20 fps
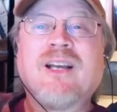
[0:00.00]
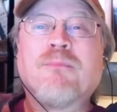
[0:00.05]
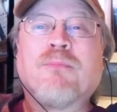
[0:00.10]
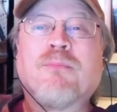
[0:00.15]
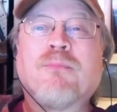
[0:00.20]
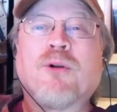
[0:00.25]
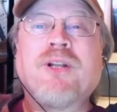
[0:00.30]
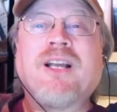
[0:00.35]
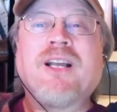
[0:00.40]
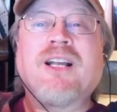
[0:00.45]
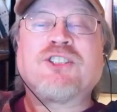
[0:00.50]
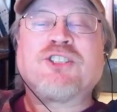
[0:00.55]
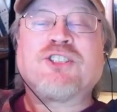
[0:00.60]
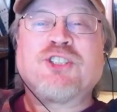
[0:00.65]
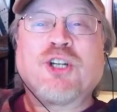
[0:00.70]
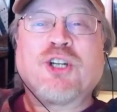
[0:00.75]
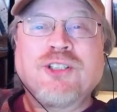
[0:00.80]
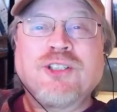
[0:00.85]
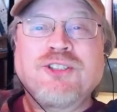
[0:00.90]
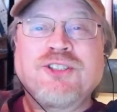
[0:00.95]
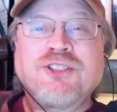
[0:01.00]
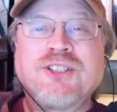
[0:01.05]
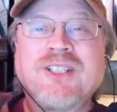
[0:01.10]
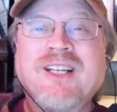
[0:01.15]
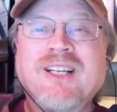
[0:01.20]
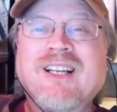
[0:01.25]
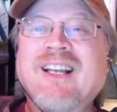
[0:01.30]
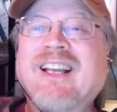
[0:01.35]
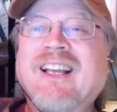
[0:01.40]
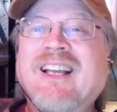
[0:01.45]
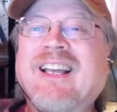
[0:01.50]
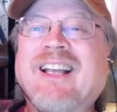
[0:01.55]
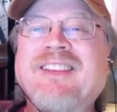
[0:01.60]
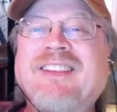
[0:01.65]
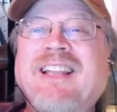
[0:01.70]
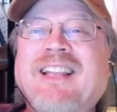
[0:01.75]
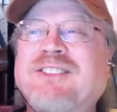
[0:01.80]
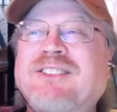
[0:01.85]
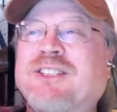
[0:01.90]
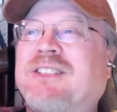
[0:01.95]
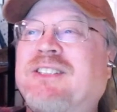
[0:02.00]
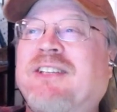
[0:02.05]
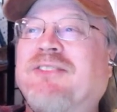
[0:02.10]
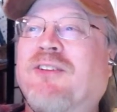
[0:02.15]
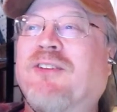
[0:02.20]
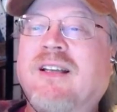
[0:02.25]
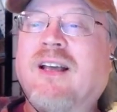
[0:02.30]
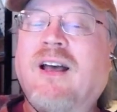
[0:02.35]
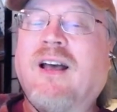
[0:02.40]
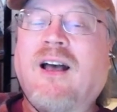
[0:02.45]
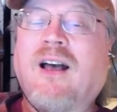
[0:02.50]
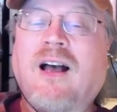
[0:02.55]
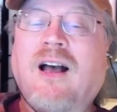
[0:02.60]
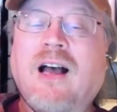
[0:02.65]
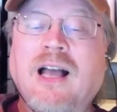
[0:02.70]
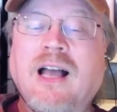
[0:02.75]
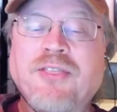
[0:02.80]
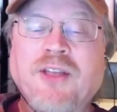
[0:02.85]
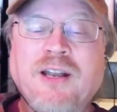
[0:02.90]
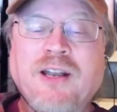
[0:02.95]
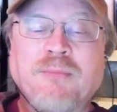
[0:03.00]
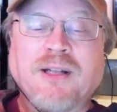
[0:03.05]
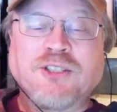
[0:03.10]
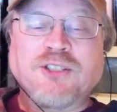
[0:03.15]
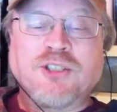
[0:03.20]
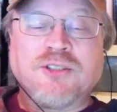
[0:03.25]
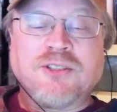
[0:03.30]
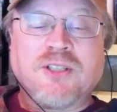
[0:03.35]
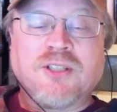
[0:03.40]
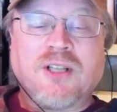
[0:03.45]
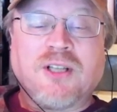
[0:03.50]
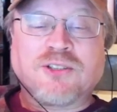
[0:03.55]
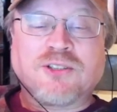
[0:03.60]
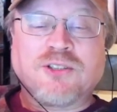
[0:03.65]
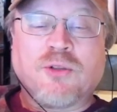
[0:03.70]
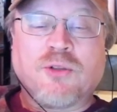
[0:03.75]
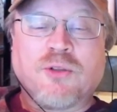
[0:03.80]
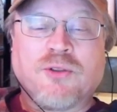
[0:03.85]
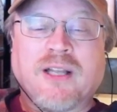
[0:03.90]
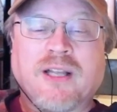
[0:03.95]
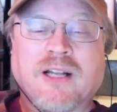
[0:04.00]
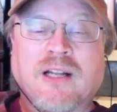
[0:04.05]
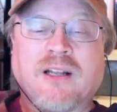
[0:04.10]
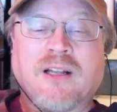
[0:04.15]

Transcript: burning yes, a church, it, that's just evil. I thought it mentioned also that a